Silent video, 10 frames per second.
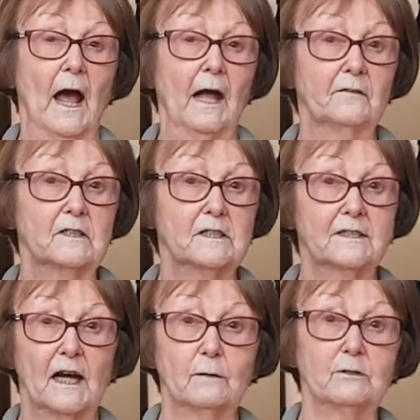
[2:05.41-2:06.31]
And the
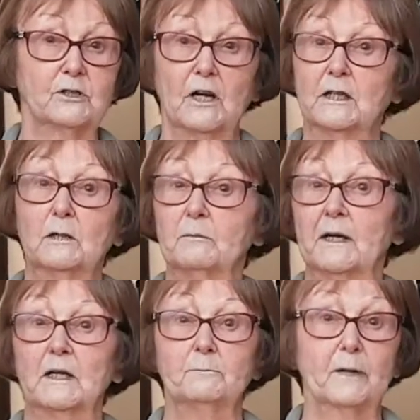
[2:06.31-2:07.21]
star was shining
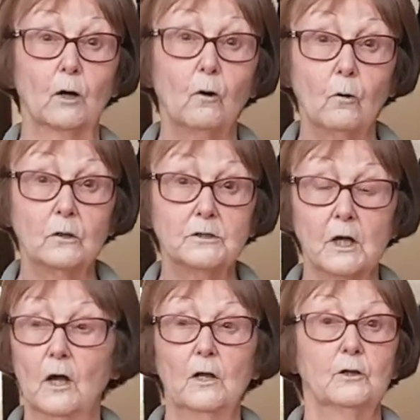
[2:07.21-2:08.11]
bright because
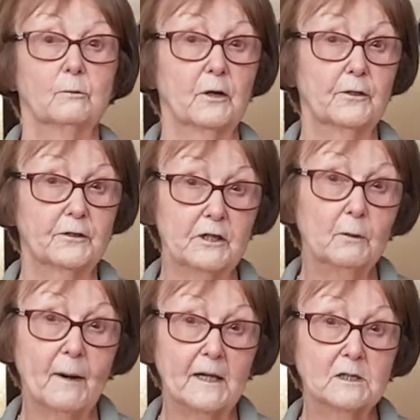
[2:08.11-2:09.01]
there were 3
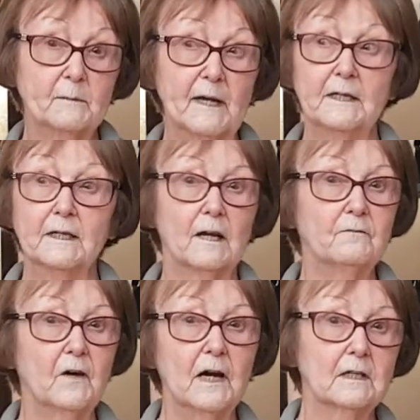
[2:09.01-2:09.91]
wise men in a
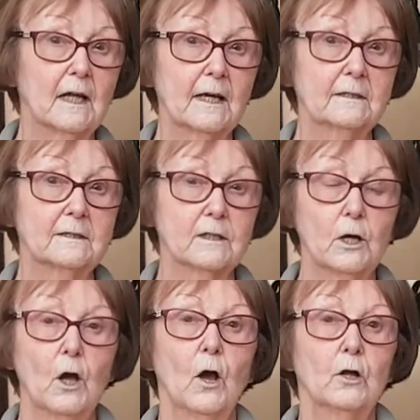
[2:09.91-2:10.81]
far land
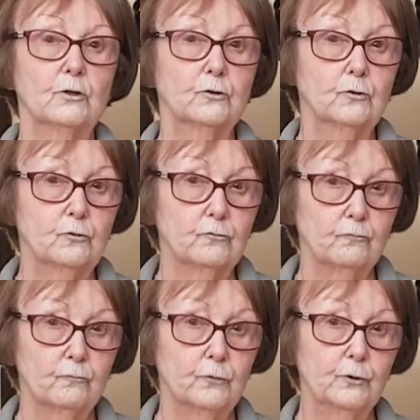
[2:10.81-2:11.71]

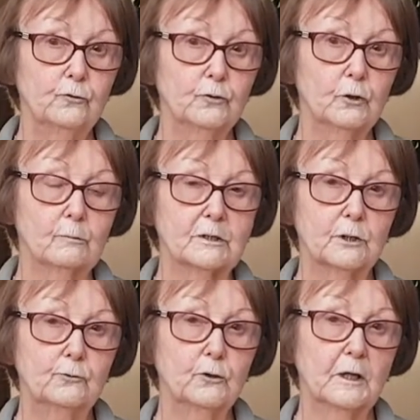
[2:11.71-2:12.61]
who knew that there was a
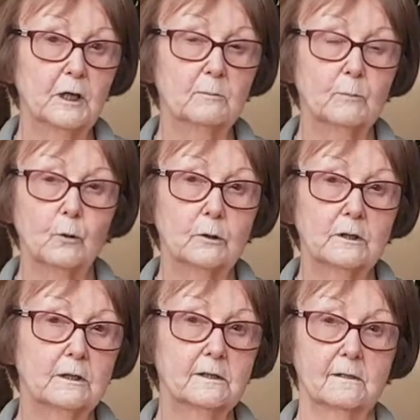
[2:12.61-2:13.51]
new king born
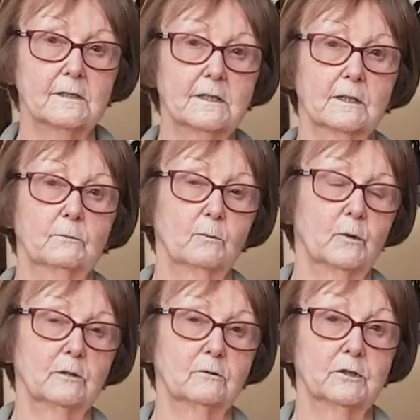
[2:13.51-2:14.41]
into this
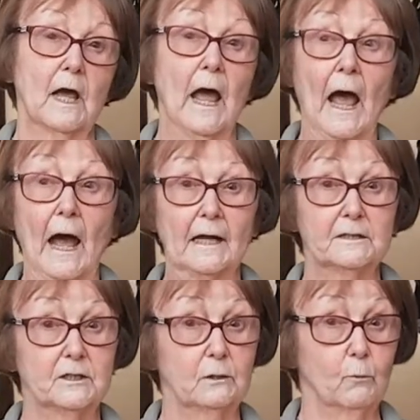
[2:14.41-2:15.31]
world and
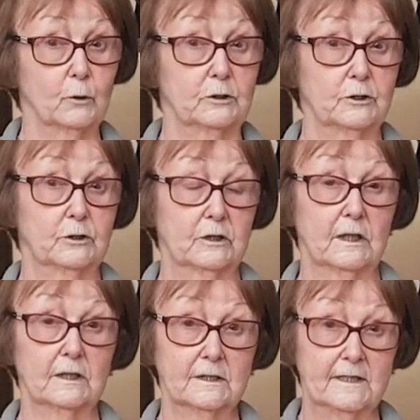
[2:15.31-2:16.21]
they wanted to
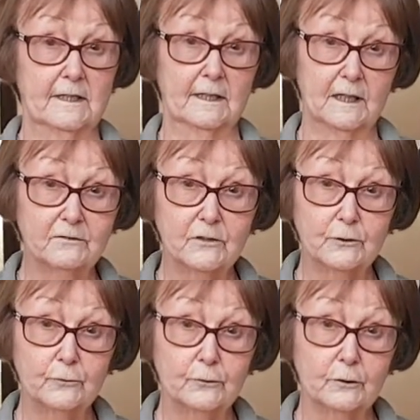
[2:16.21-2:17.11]
take gifts
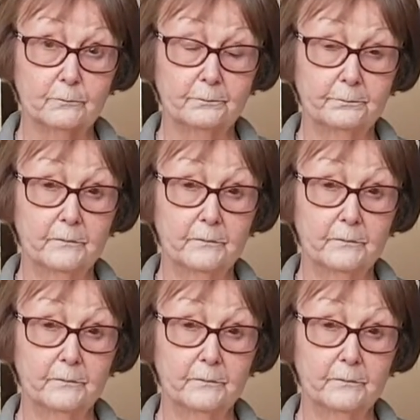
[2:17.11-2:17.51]
to them.